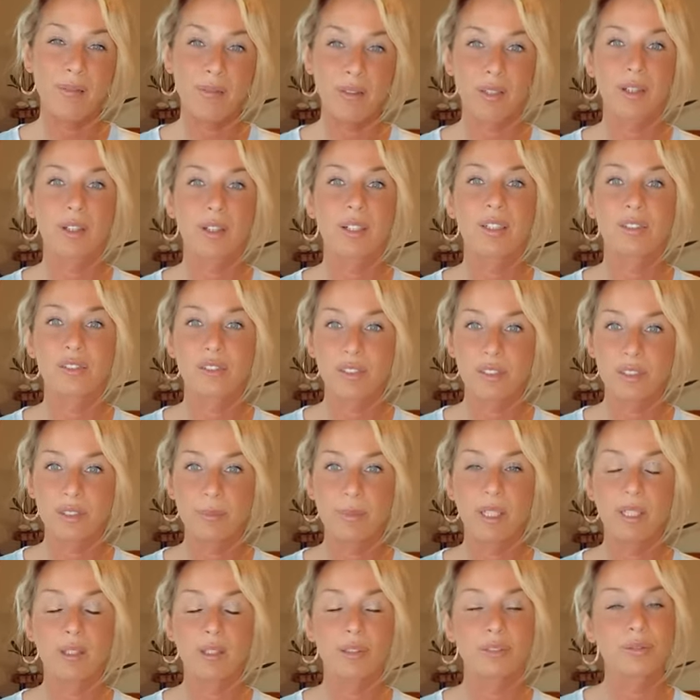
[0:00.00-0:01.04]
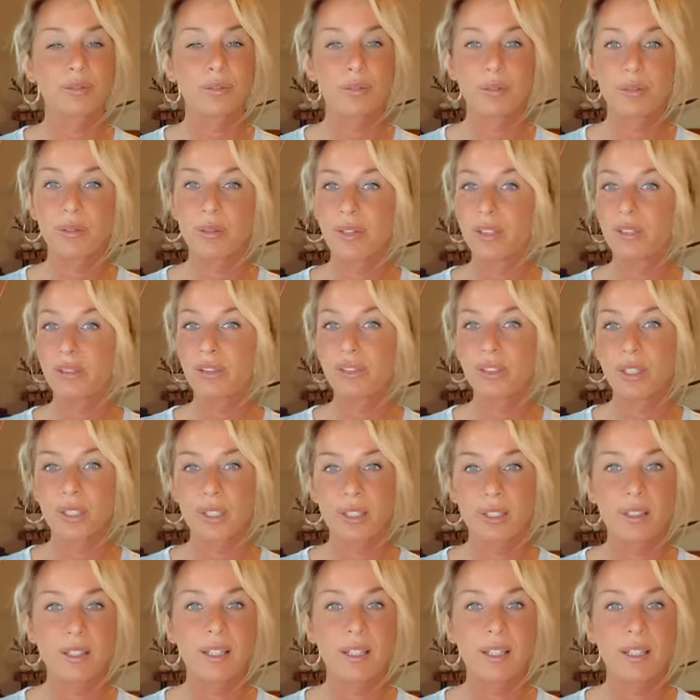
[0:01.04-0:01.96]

the courage to speak your truth and share your